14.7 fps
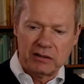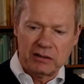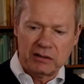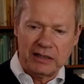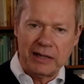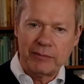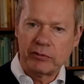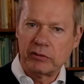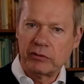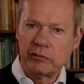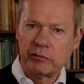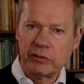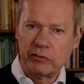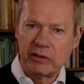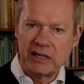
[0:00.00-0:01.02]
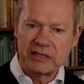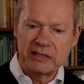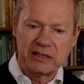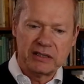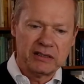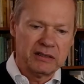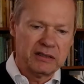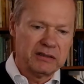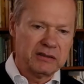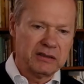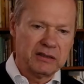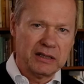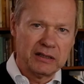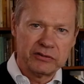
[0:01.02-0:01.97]
capital that we're raising
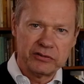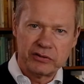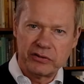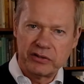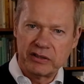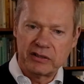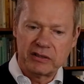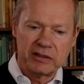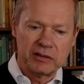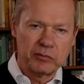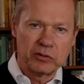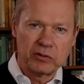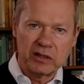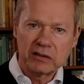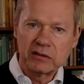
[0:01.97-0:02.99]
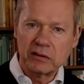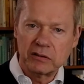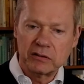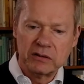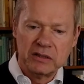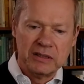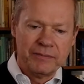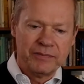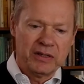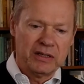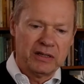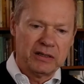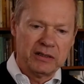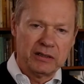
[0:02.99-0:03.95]
in Algeria, in Morocco,
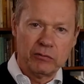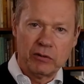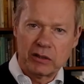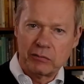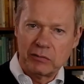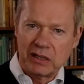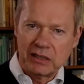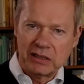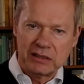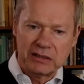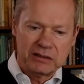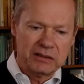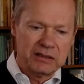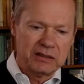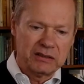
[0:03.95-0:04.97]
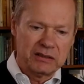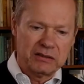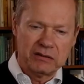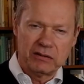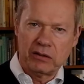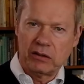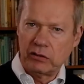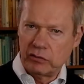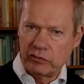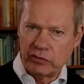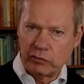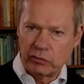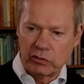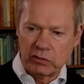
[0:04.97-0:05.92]
in Guatemala, all
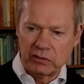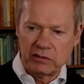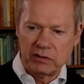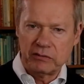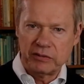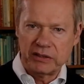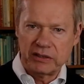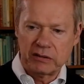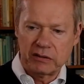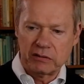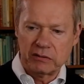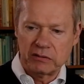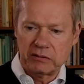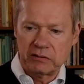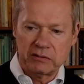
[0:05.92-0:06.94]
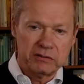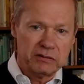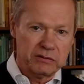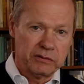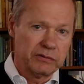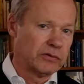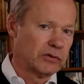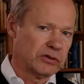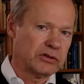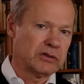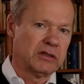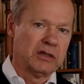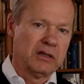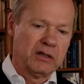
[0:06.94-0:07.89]
over the world. We are the
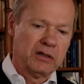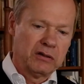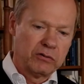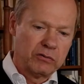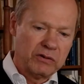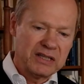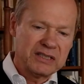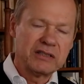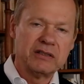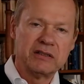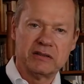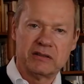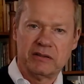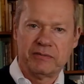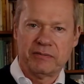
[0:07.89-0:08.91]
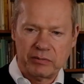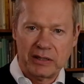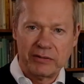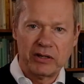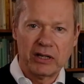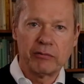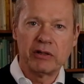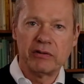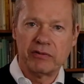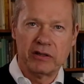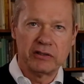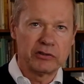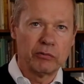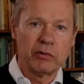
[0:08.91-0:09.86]
first resident private equity
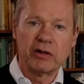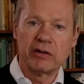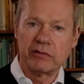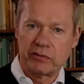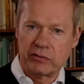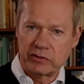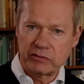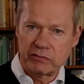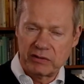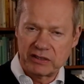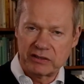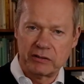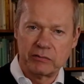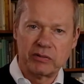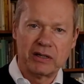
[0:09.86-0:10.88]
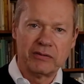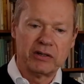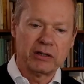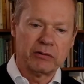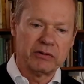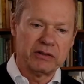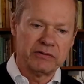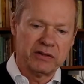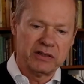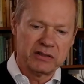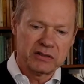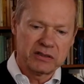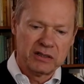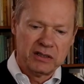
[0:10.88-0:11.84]
funds, or one of the first resident private equity
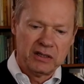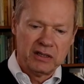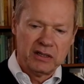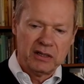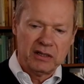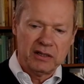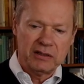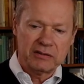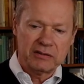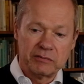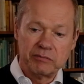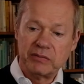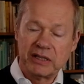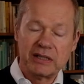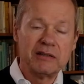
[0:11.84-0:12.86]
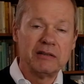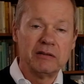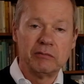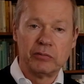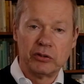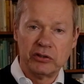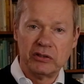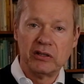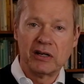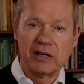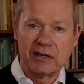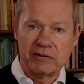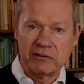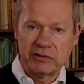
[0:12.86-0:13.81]
funds. And big burden
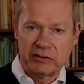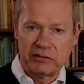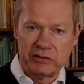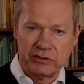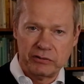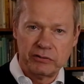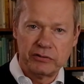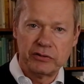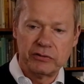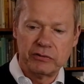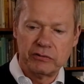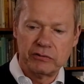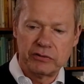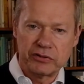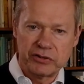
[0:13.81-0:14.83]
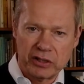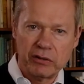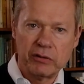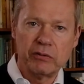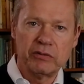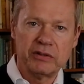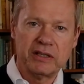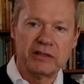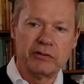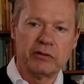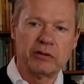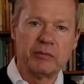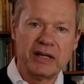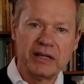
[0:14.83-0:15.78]
on us to show that
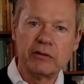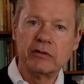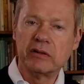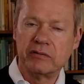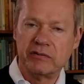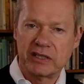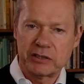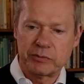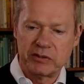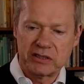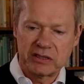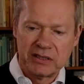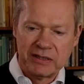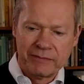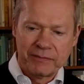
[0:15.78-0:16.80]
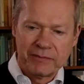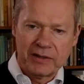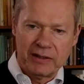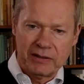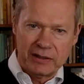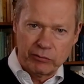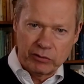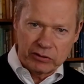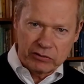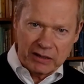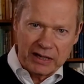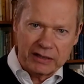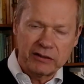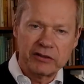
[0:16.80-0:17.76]
you can make good investments that would
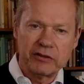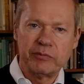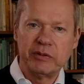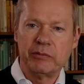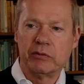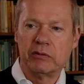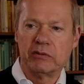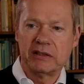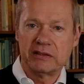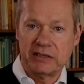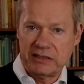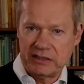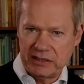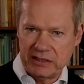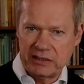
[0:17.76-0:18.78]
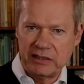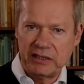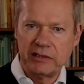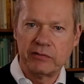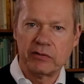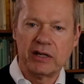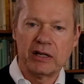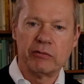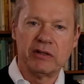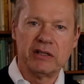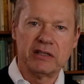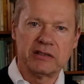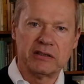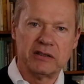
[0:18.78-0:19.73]
attract other people as they see the need for
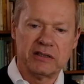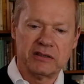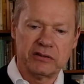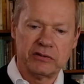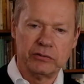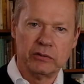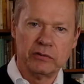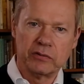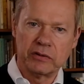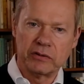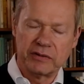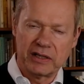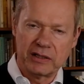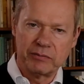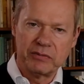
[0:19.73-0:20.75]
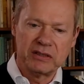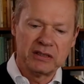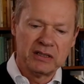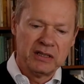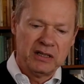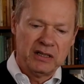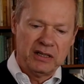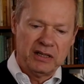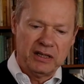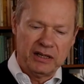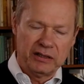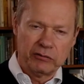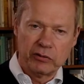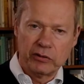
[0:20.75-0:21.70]
equity as a tool for development
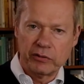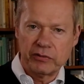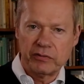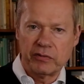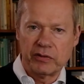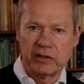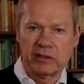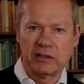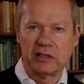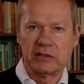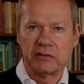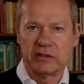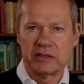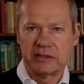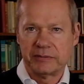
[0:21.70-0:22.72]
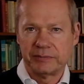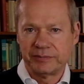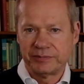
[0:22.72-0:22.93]
and growth for their countries.